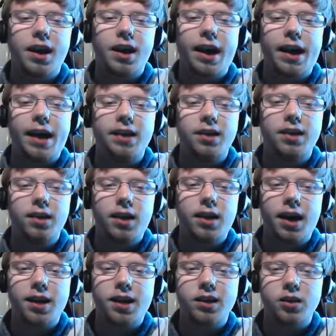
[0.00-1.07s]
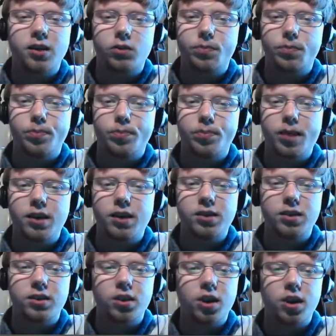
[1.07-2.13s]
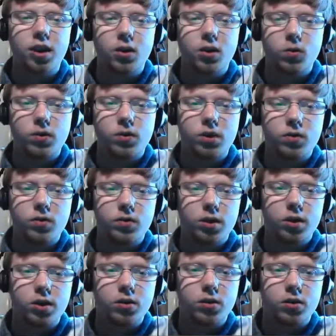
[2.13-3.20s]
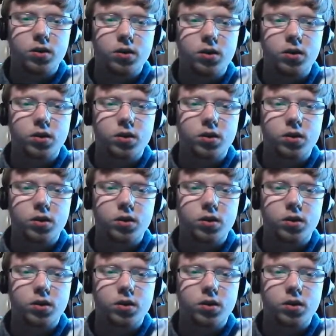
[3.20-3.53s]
and that is basically all she wrote.